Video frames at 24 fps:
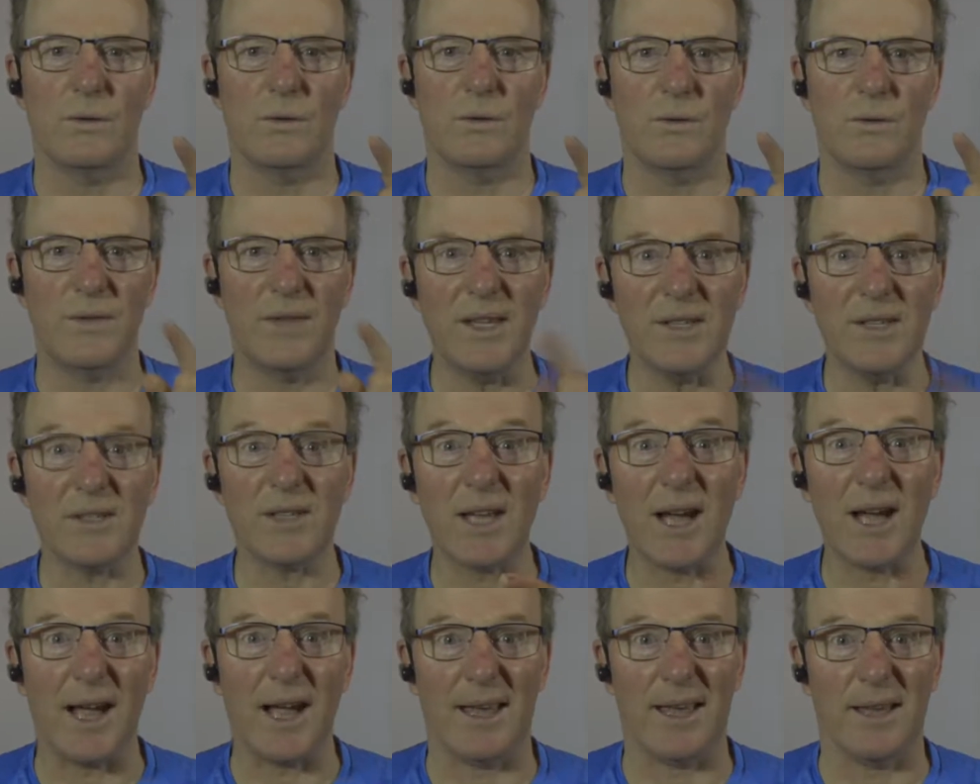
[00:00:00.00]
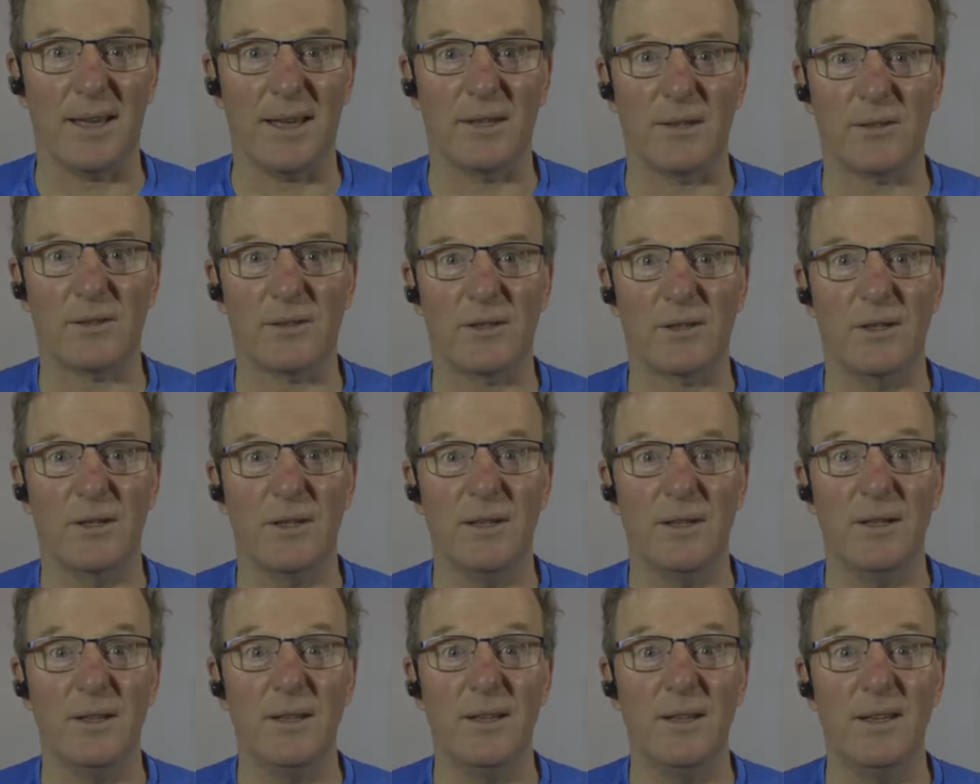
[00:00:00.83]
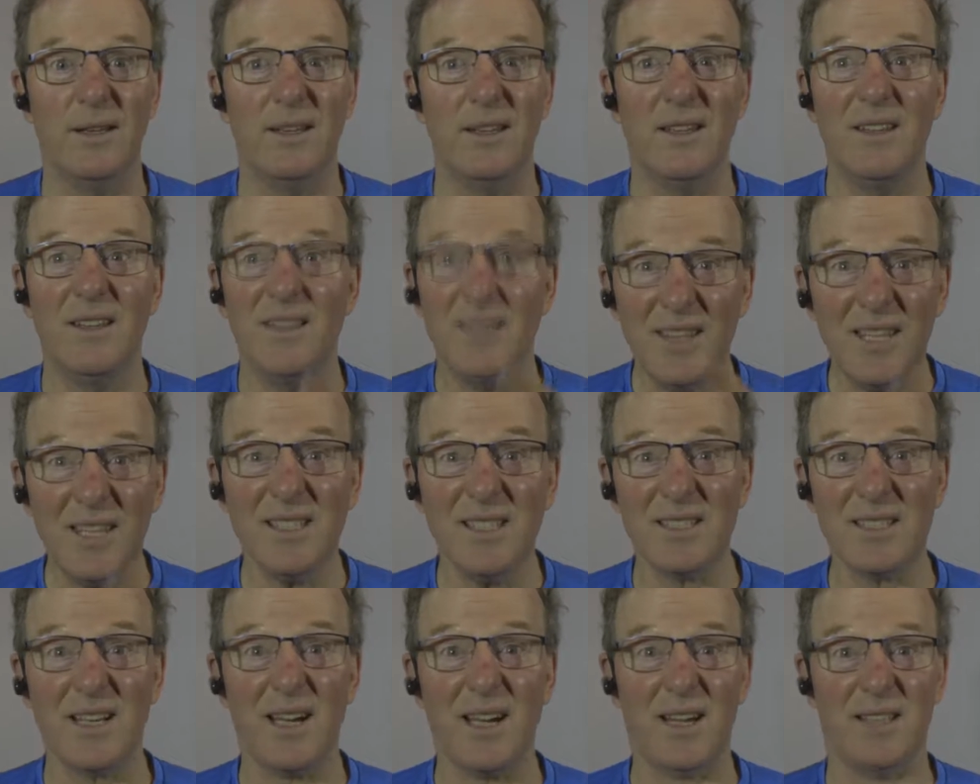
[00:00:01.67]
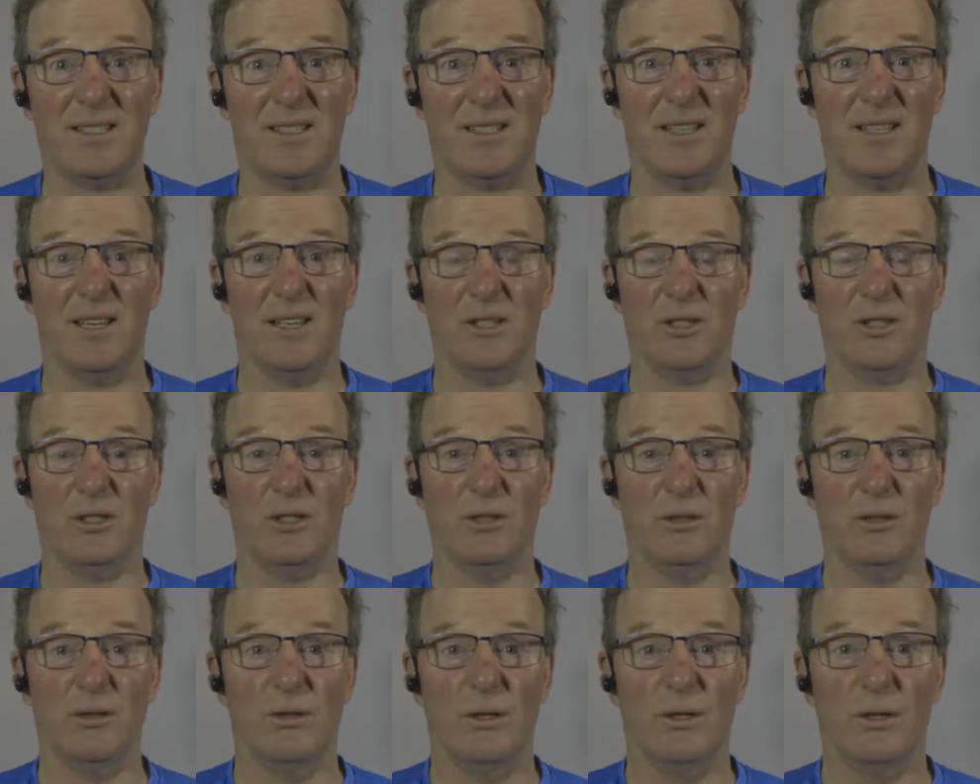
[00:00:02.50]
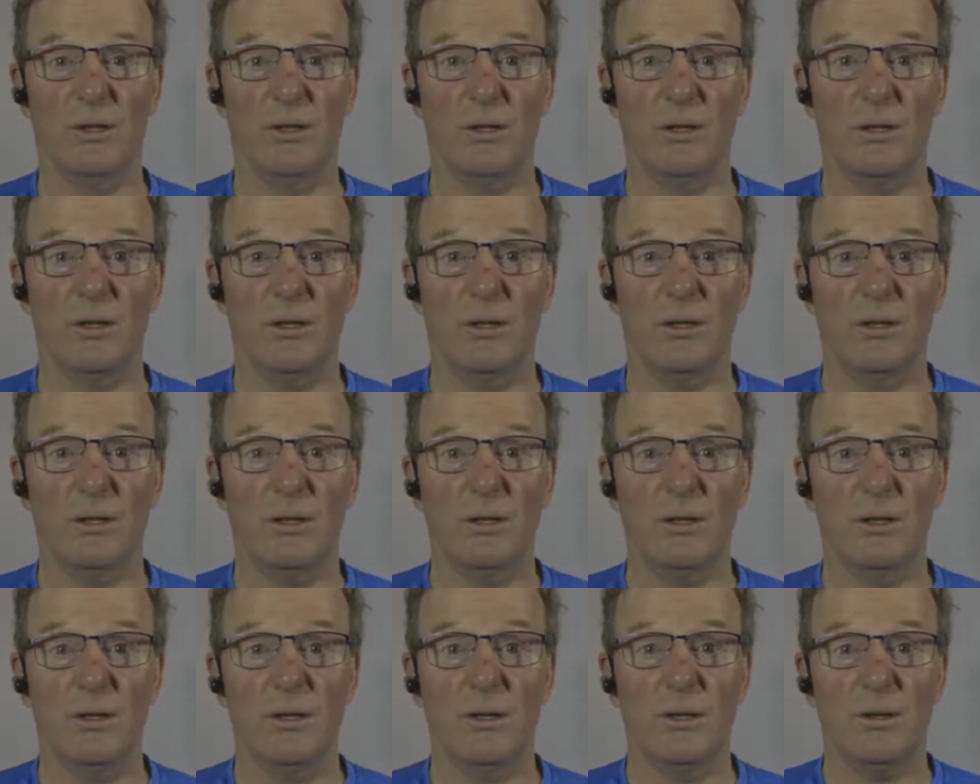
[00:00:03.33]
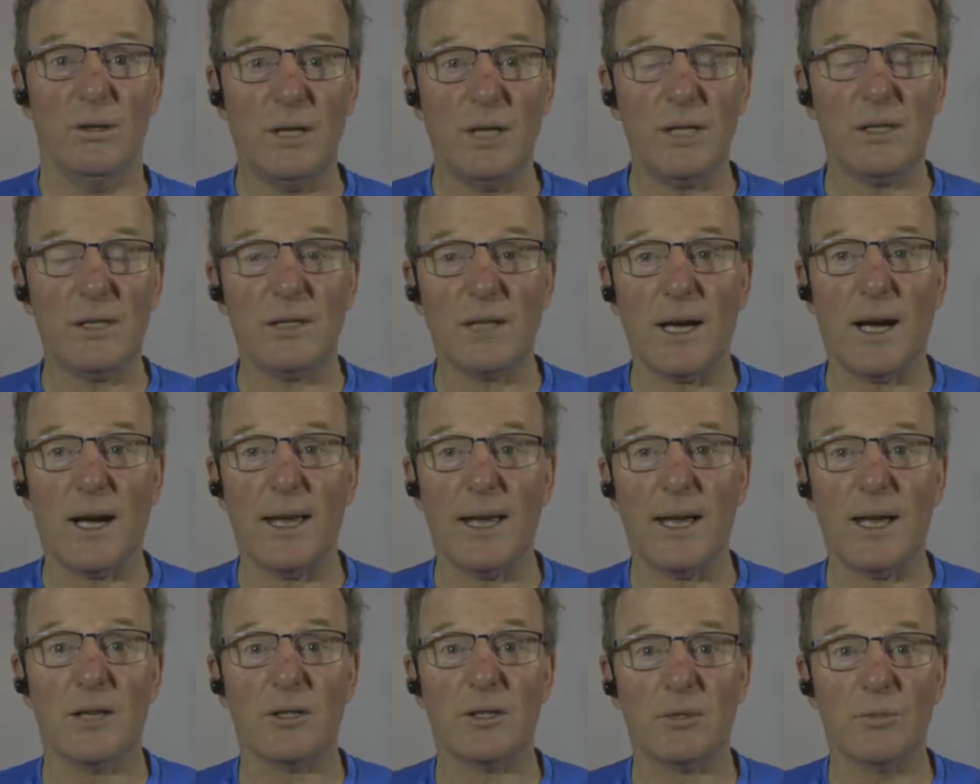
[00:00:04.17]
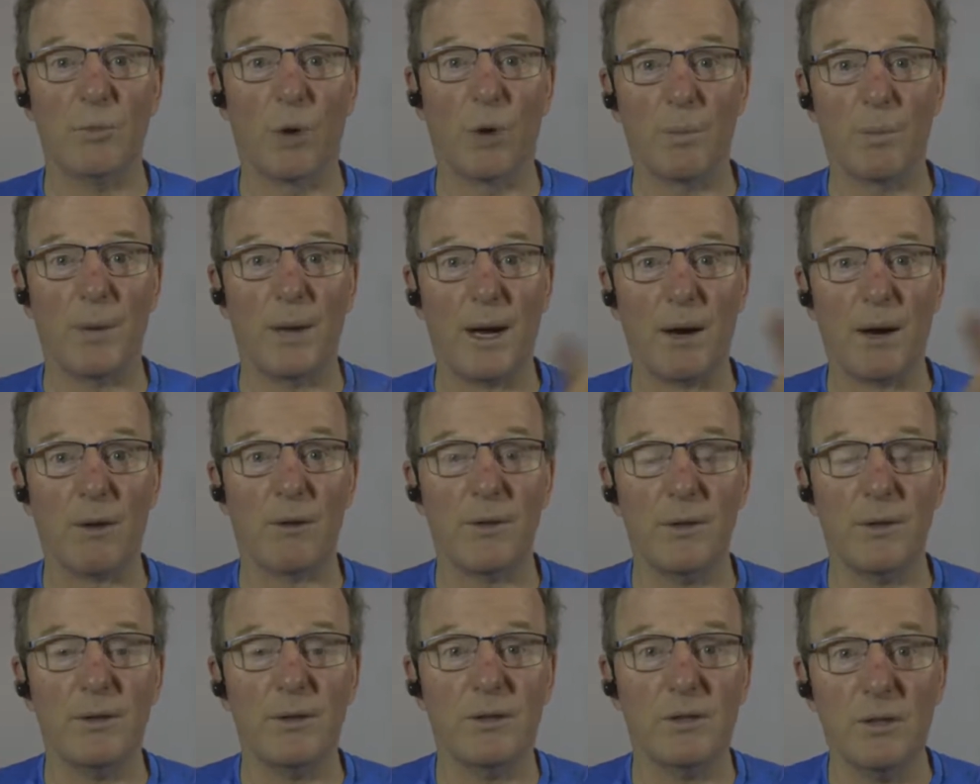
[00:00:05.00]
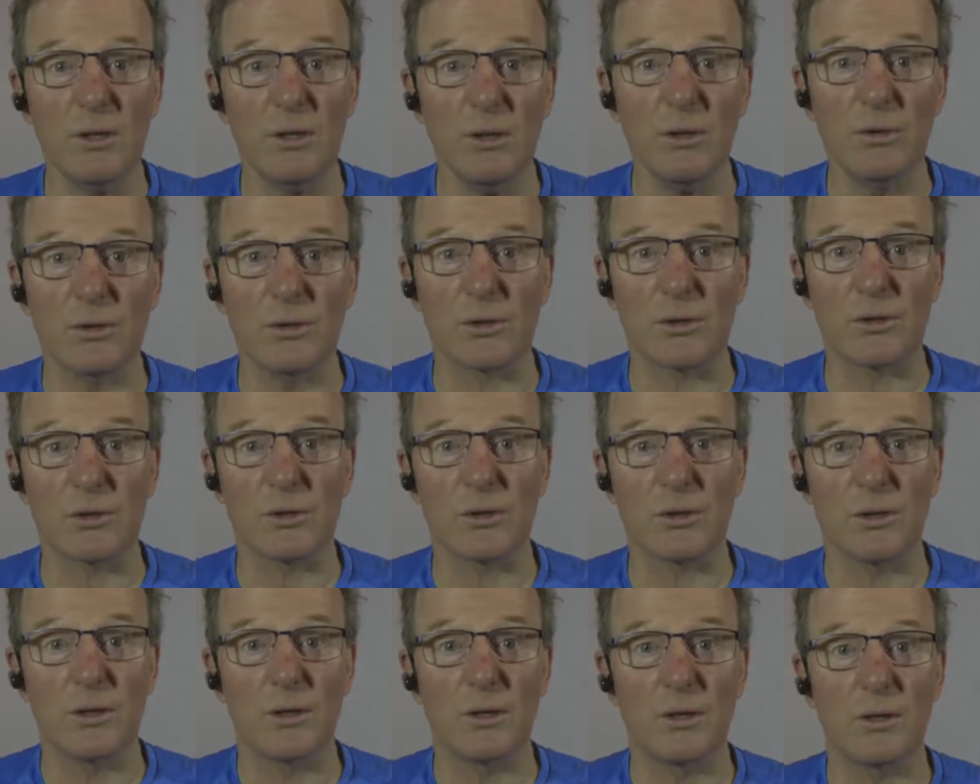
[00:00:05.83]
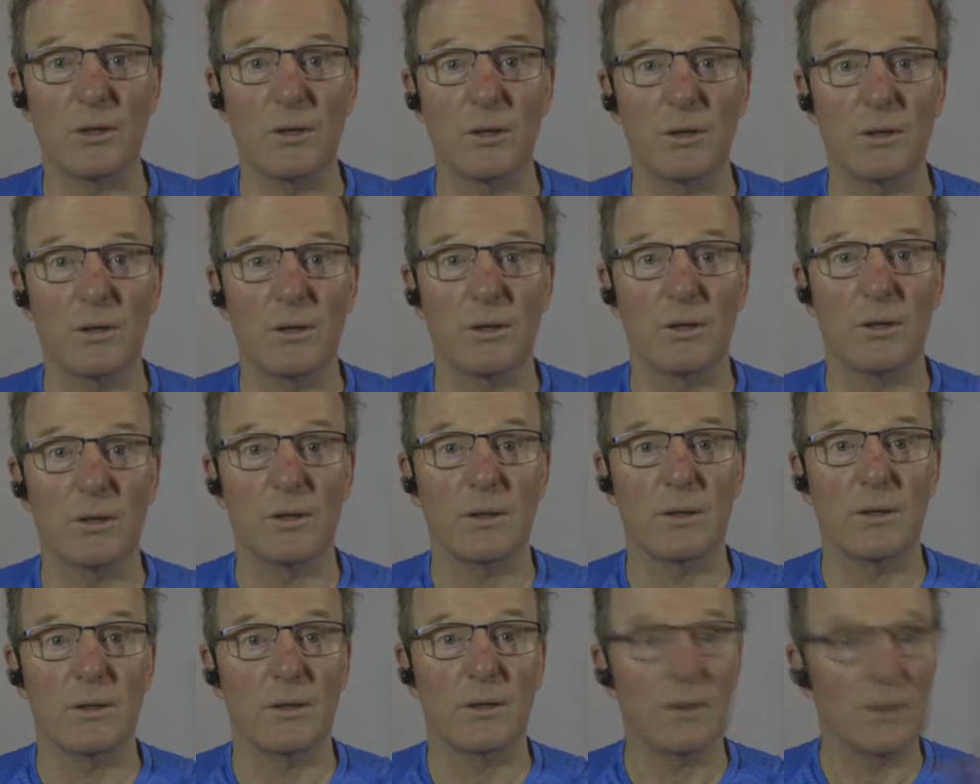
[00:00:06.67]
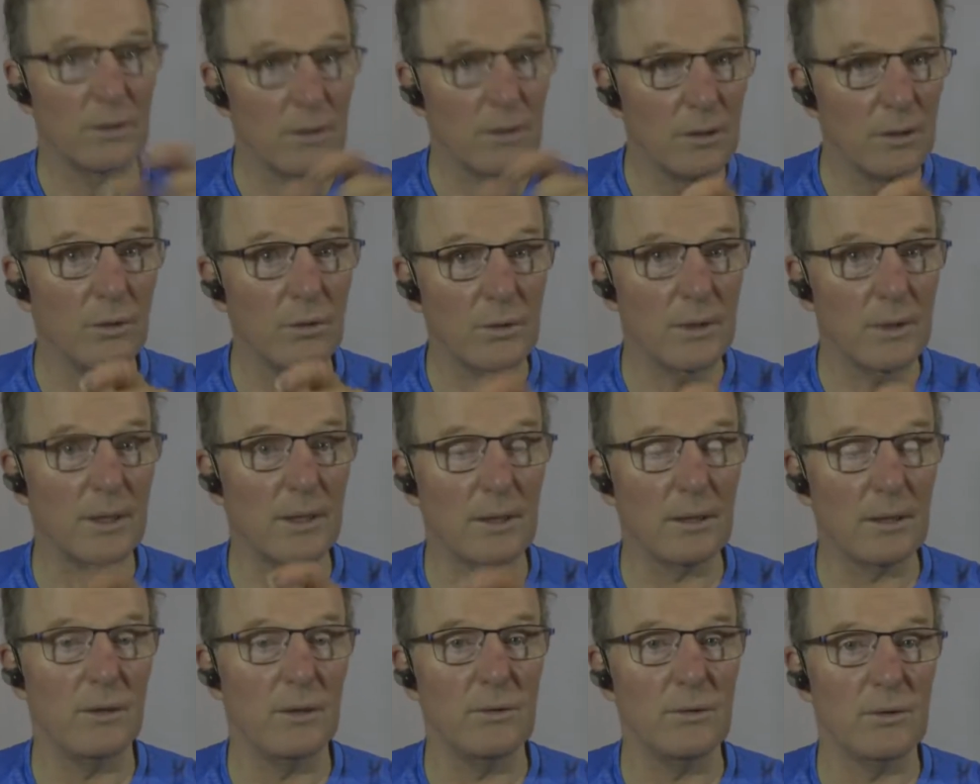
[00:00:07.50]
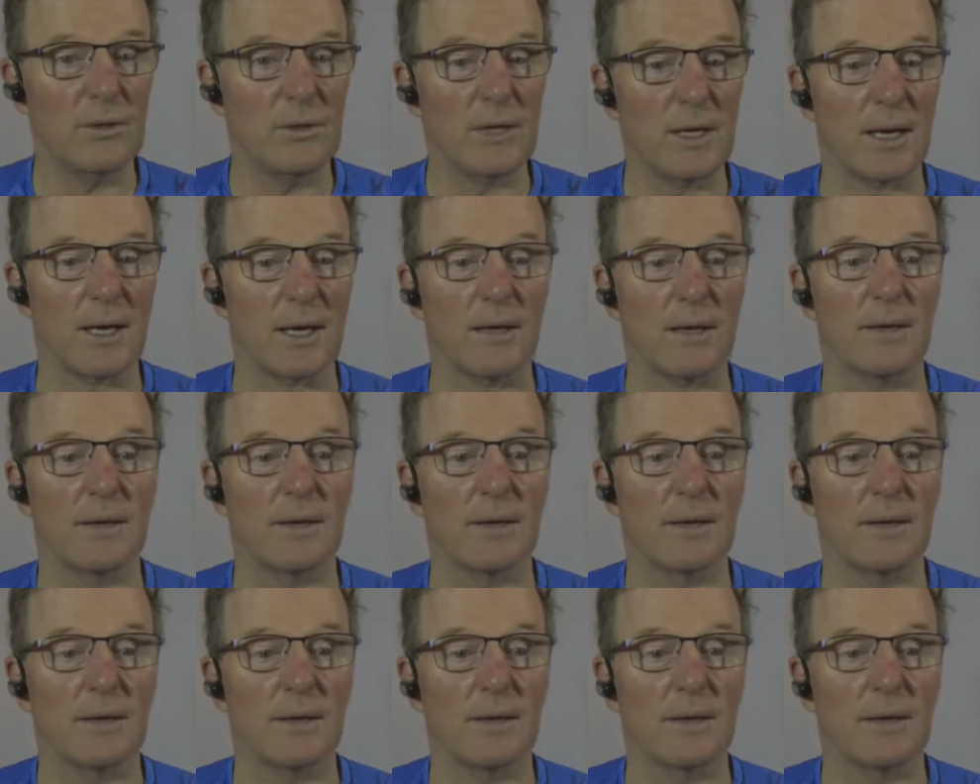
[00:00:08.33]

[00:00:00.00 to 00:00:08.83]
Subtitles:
This guy is. This guy's the issue. This guy has more power than Zeus. Luke includes that.